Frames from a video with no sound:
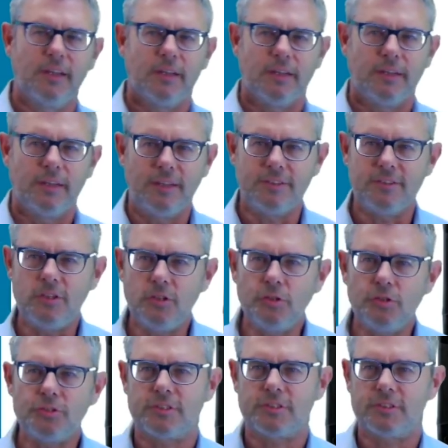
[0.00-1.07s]
is
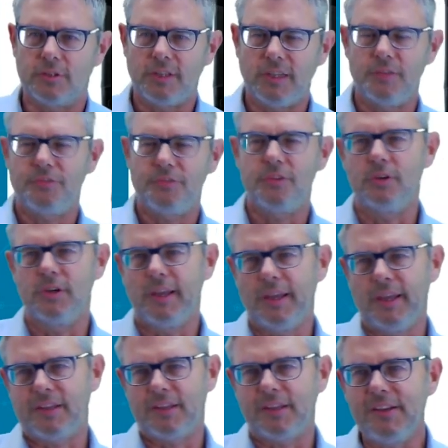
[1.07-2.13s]
used to give you
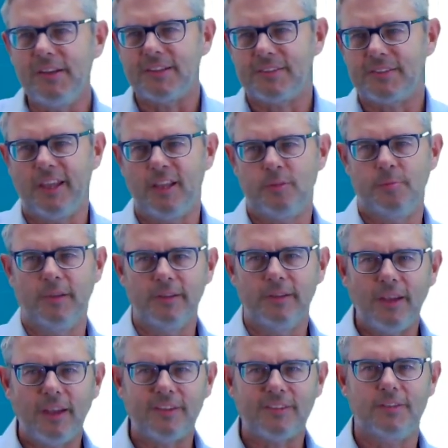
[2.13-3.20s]
a clear statement.
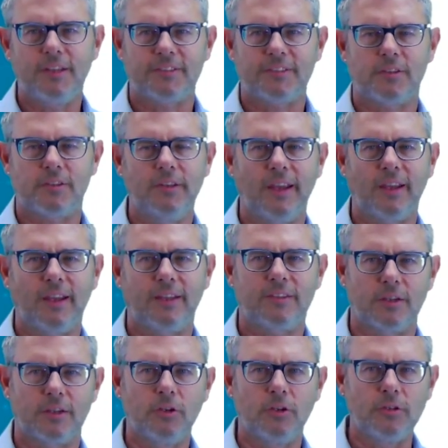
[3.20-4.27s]
Is this
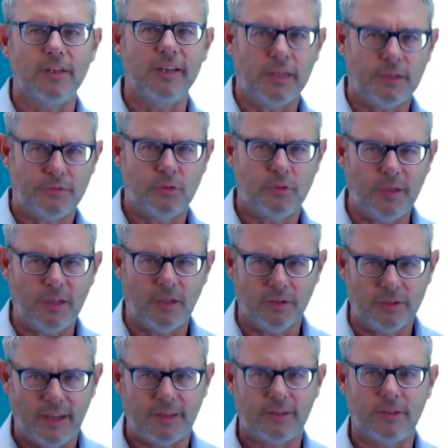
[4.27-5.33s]
connector good enough to be
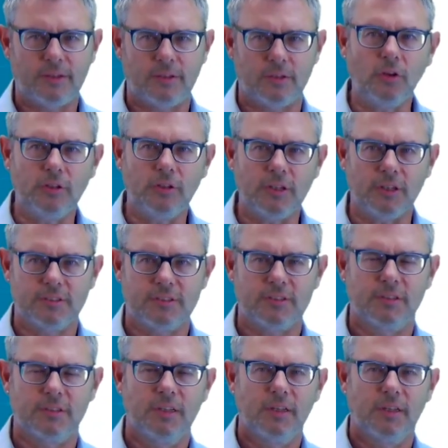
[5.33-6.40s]
connected or
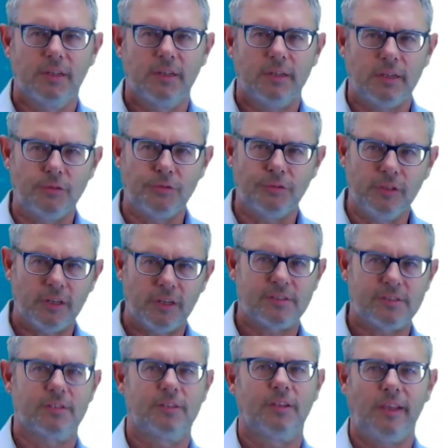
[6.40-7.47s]
not? If
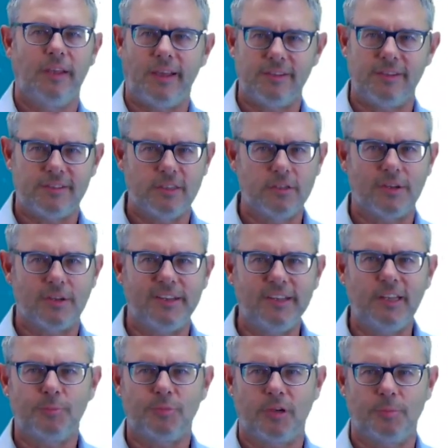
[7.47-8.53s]
not, either you
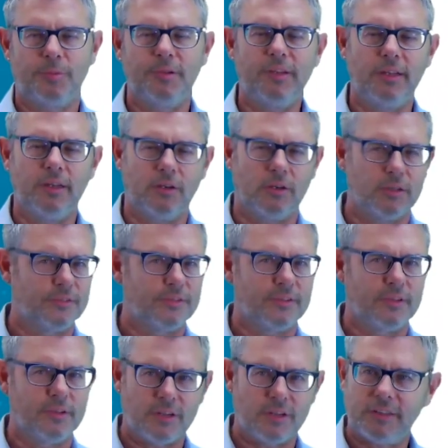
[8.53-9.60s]
clean it properly, or if
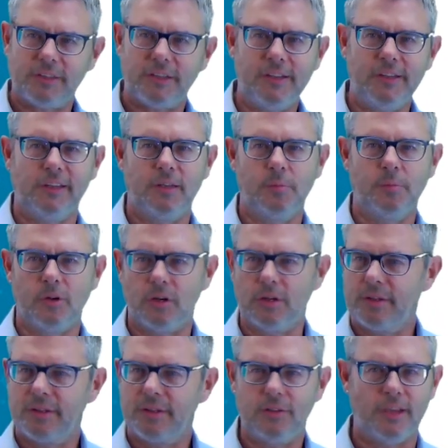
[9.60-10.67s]
you can't clean it anymore,
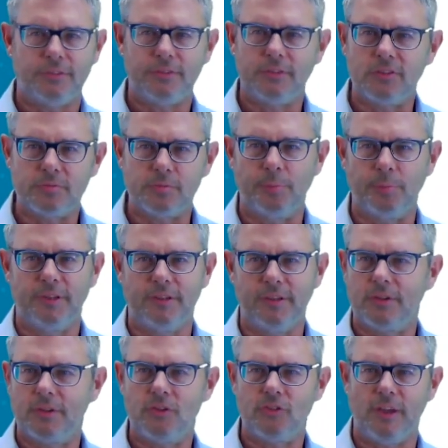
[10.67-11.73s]
you have to swap it, you
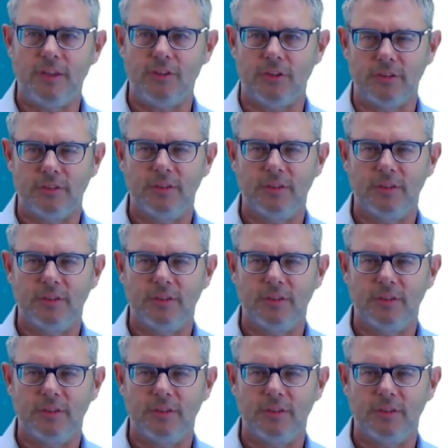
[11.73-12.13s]
have to change it.